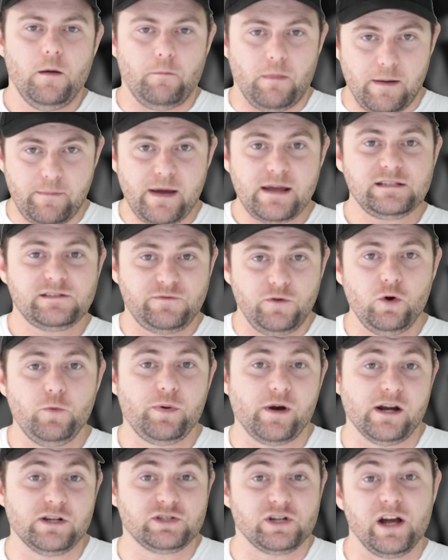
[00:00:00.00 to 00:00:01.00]
My base fuel
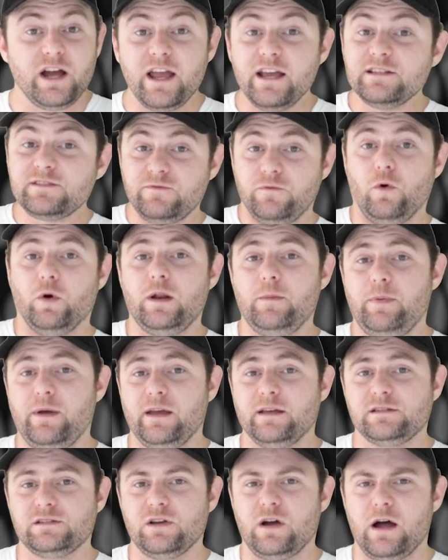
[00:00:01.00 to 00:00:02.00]
pressure is
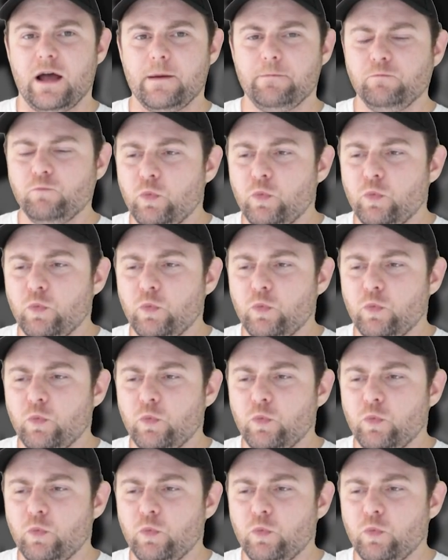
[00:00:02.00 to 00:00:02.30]
40 psi,